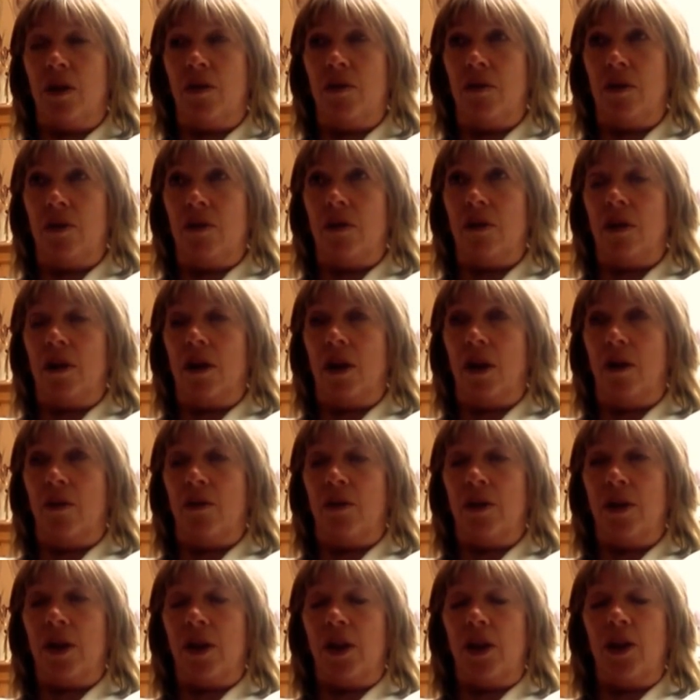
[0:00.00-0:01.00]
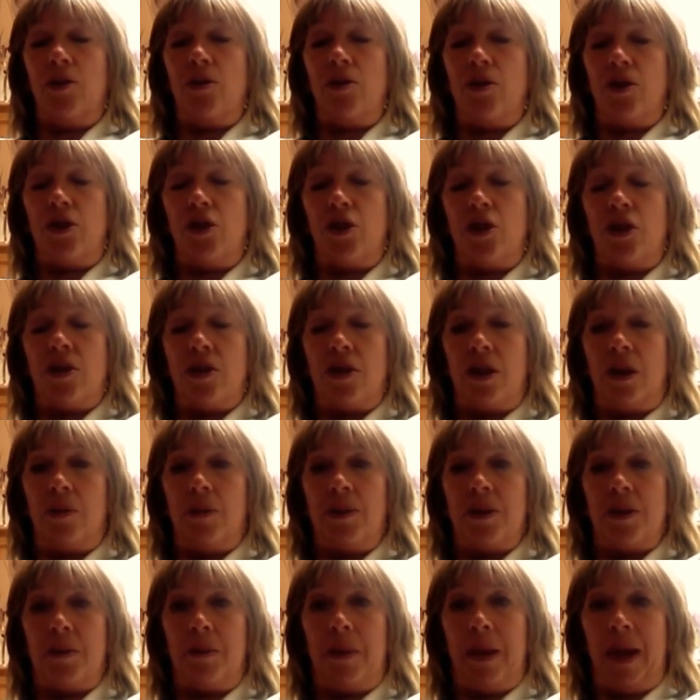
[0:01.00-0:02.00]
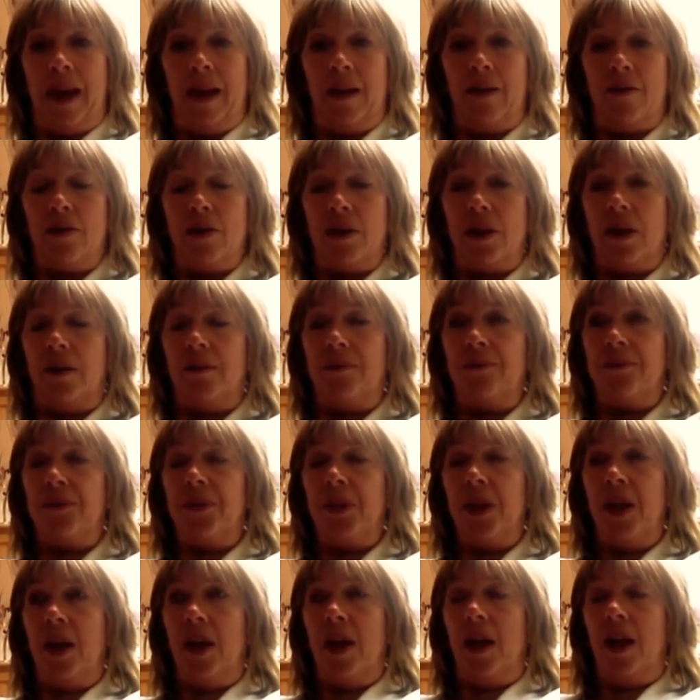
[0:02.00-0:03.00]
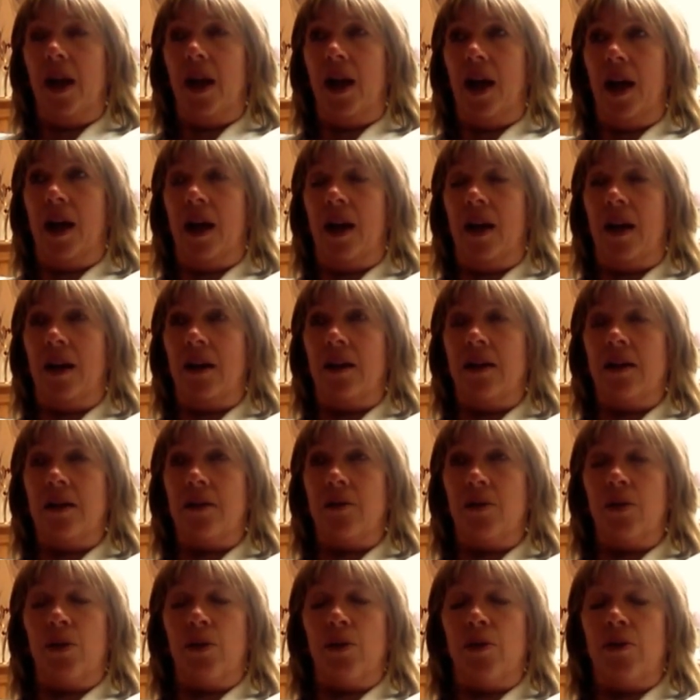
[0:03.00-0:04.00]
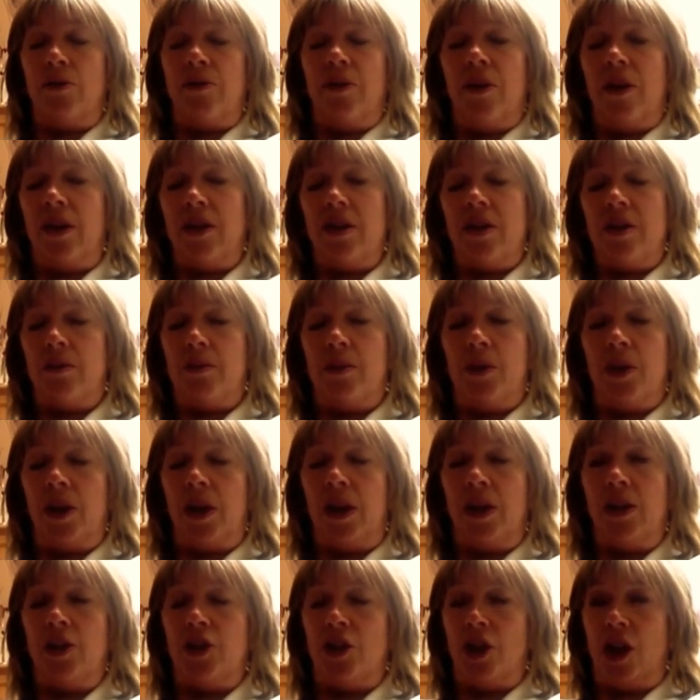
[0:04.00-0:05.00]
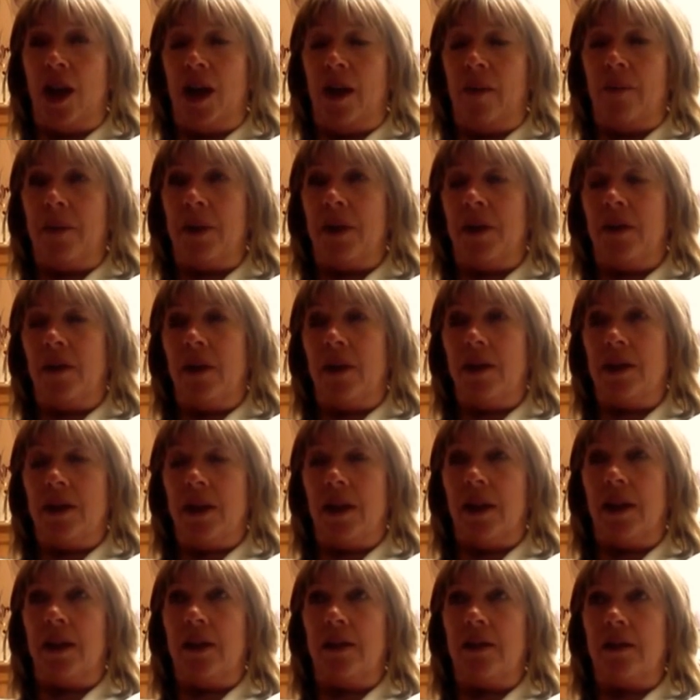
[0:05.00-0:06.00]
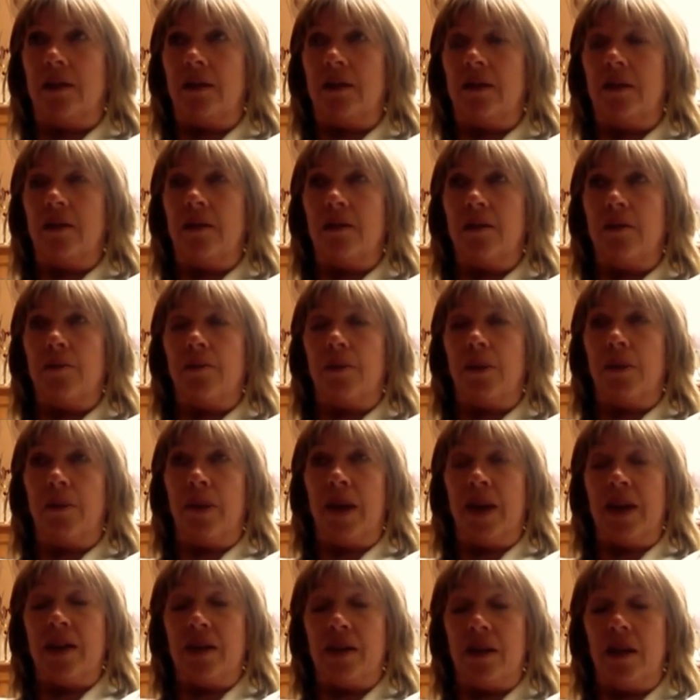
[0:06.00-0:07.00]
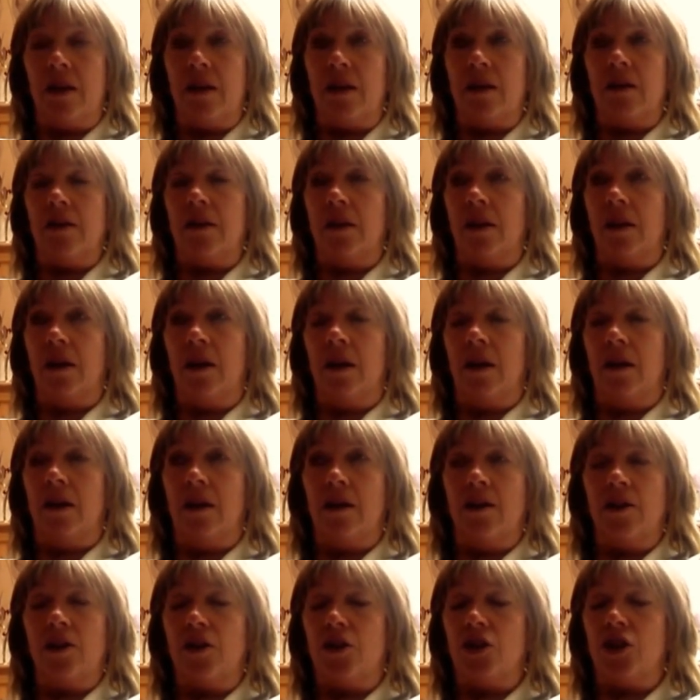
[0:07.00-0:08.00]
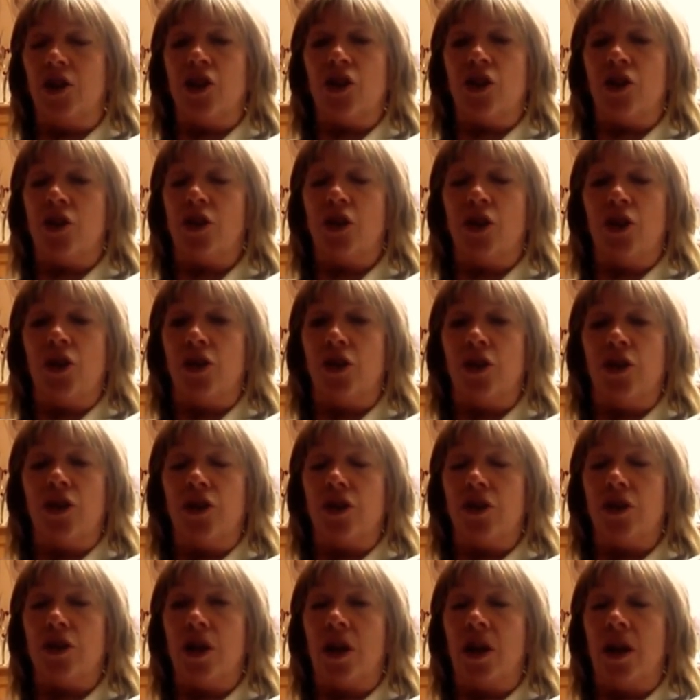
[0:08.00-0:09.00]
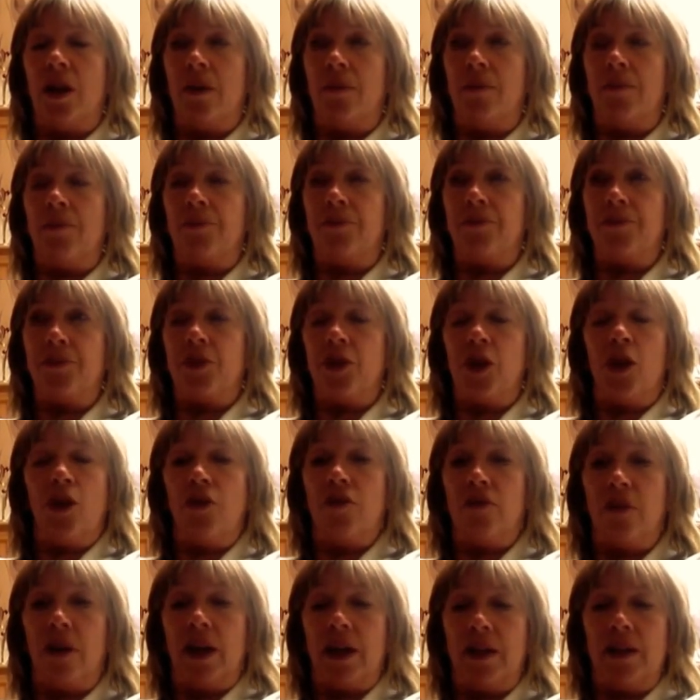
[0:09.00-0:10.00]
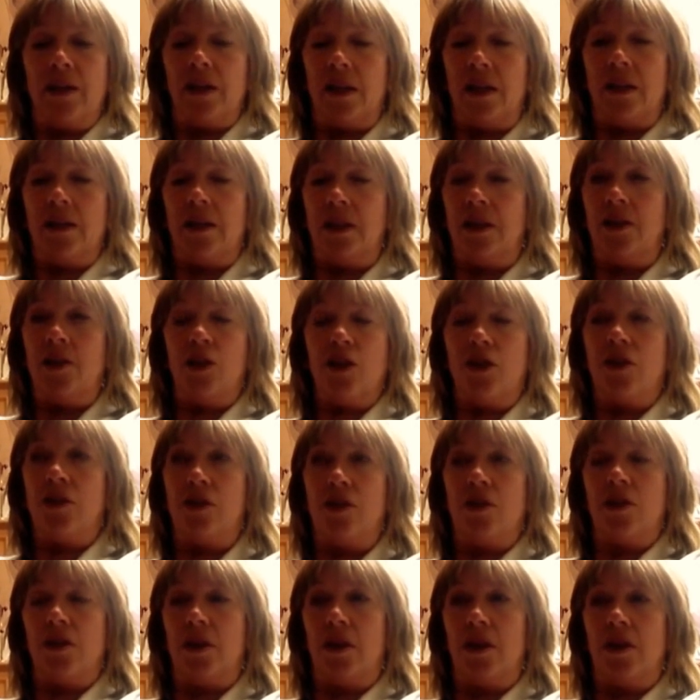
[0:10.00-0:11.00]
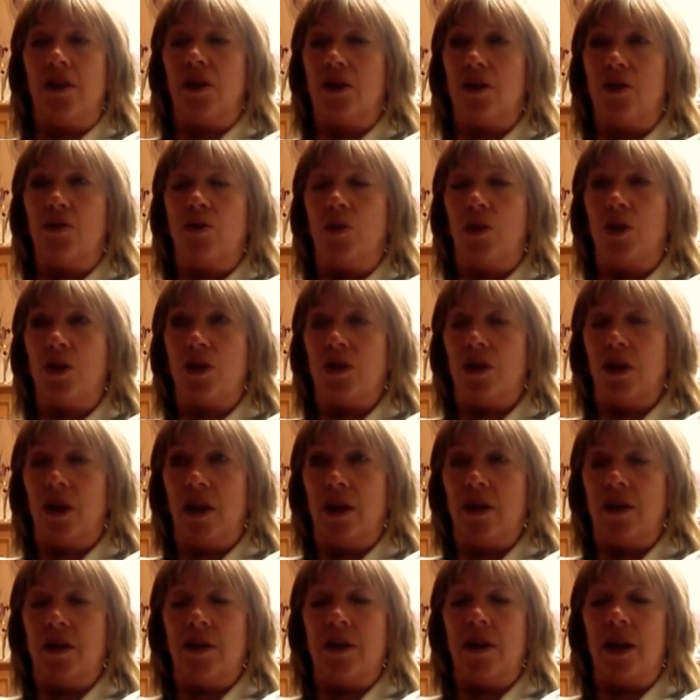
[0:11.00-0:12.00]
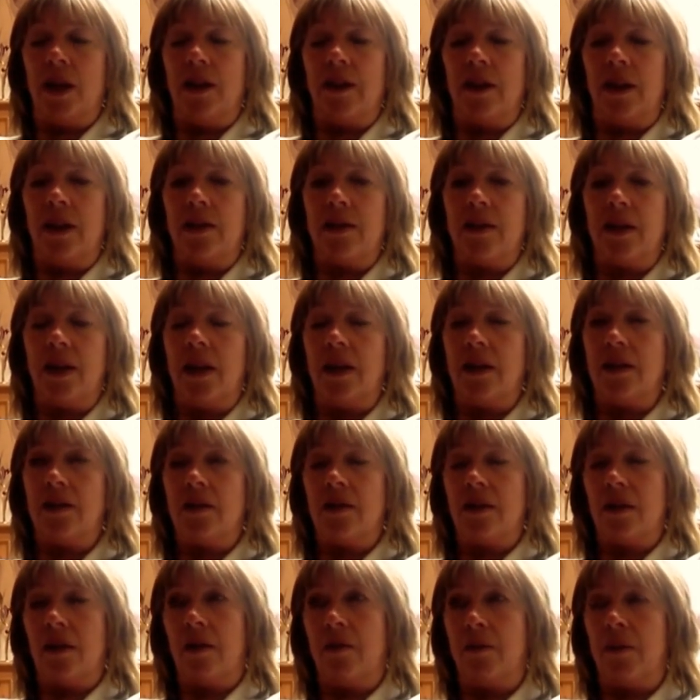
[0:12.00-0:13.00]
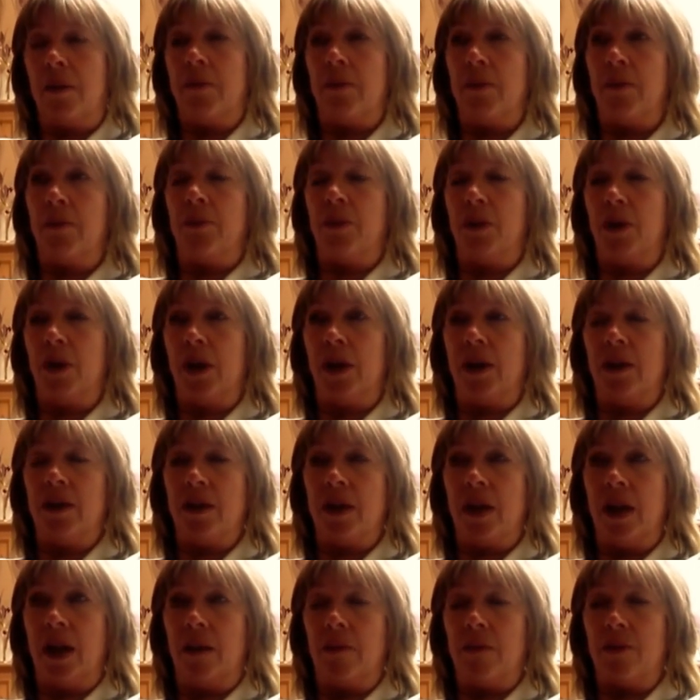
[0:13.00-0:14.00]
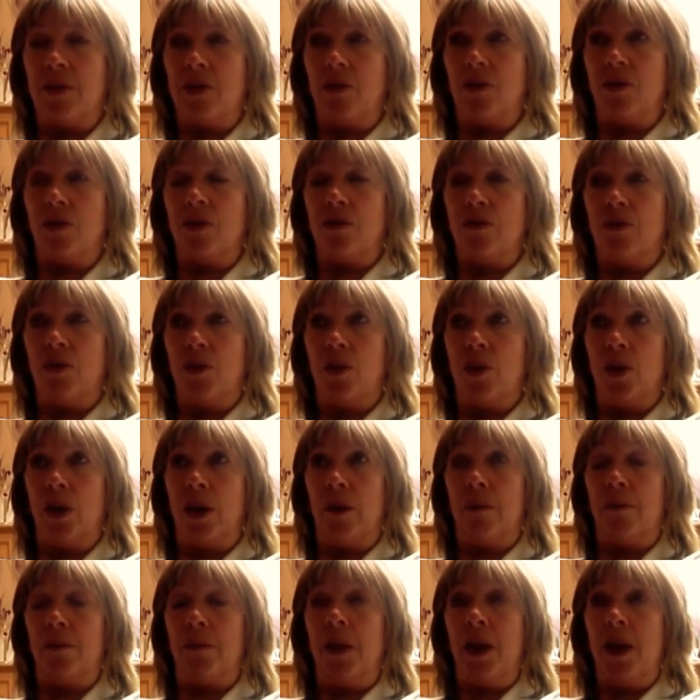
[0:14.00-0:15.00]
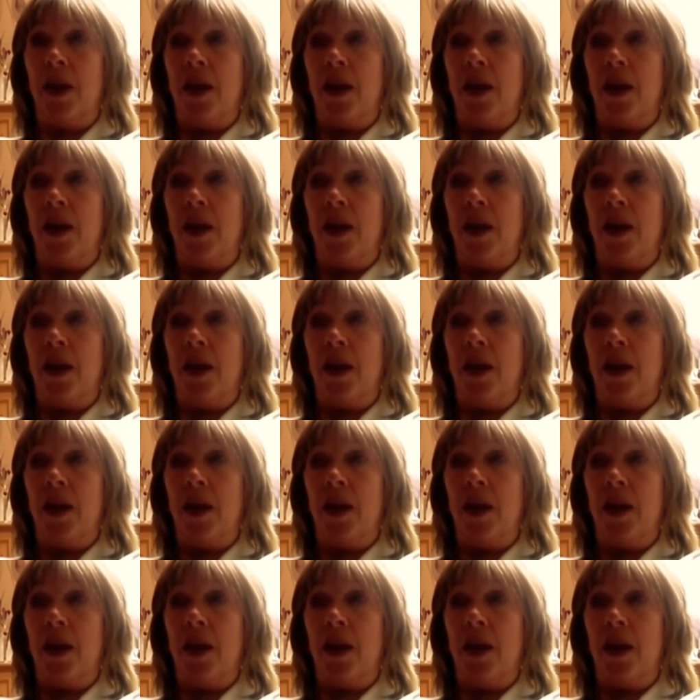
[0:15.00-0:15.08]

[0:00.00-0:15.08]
long ago that it used to just come as a powder, and you were advised to put it in jam, and I did, but my son just couldn't tolerate it. It just wasn't going to take that taste, and I remember putting it into capsules for him.